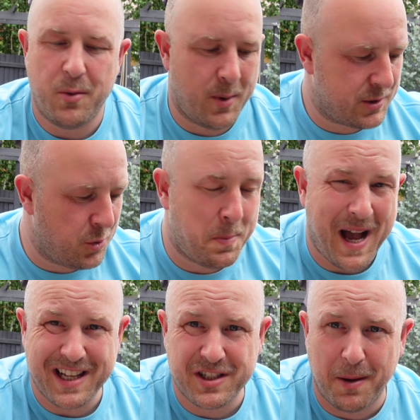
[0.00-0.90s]
When it's all
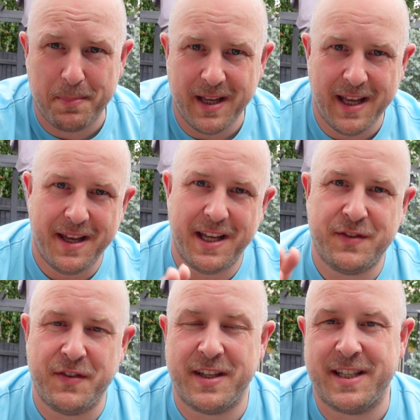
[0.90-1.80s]
packed up, it's
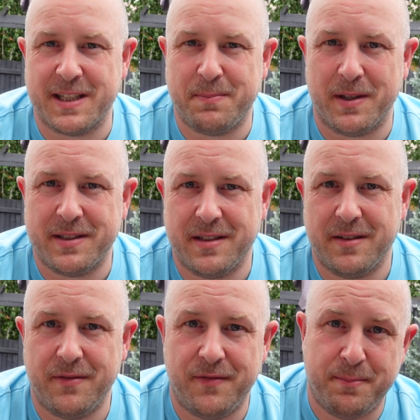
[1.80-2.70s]
56 by
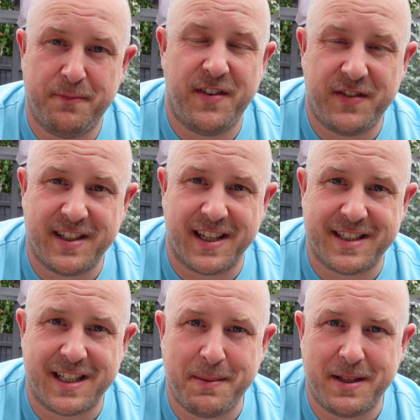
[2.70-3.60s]
56
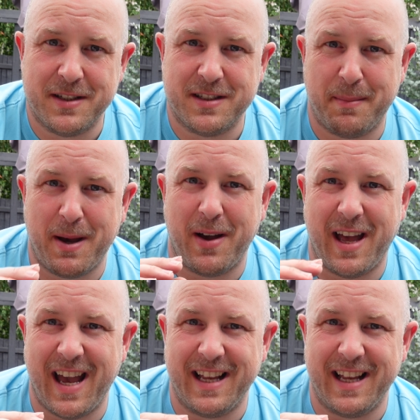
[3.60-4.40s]
centimeters and about